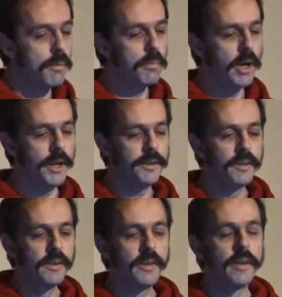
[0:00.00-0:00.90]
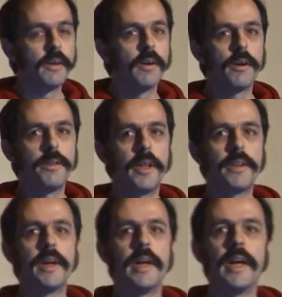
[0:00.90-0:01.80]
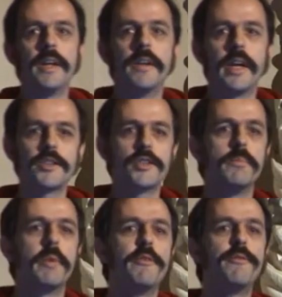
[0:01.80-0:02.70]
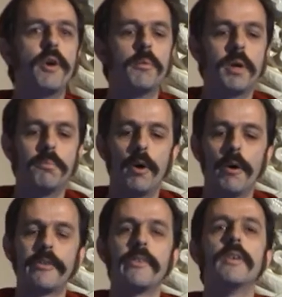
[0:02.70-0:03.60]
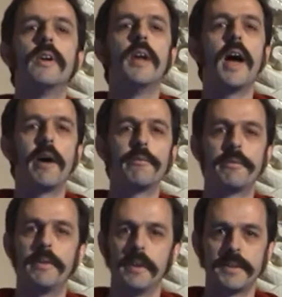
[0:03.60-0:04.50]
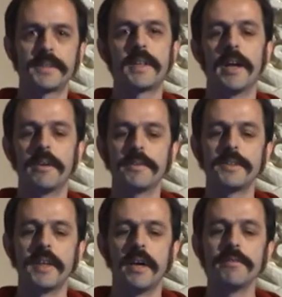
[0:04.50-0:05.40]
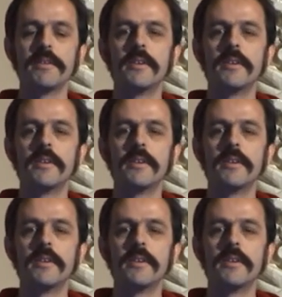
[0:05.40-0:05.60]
But on the other hand, actually, my former boss loved this kind of stuff.